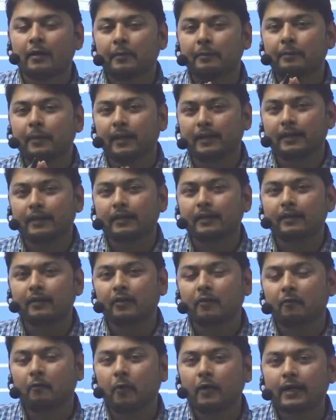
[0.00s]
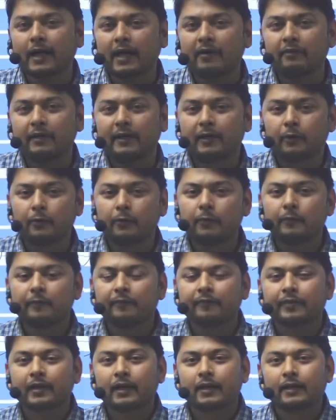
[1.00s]
But what I will do,
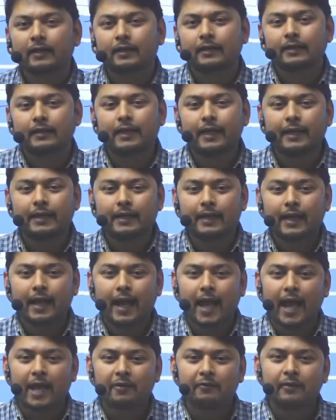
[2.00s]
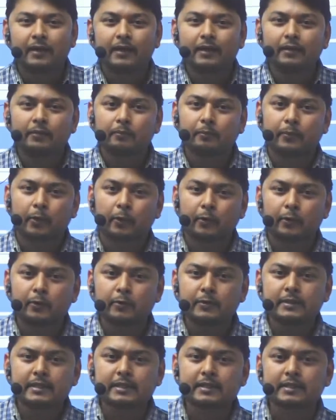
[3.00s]
that I will
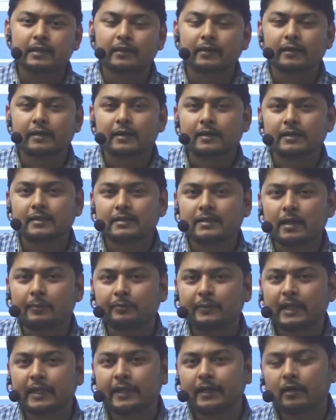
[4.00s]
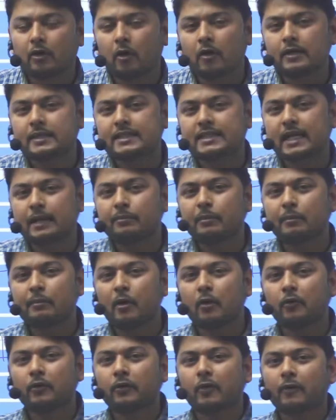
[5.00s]
produce something or same
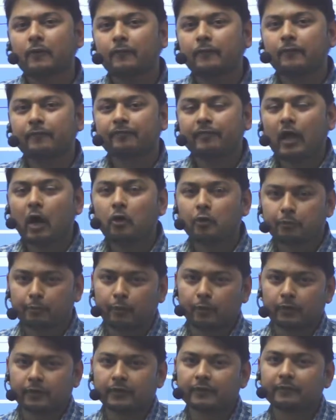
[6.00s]
amount of output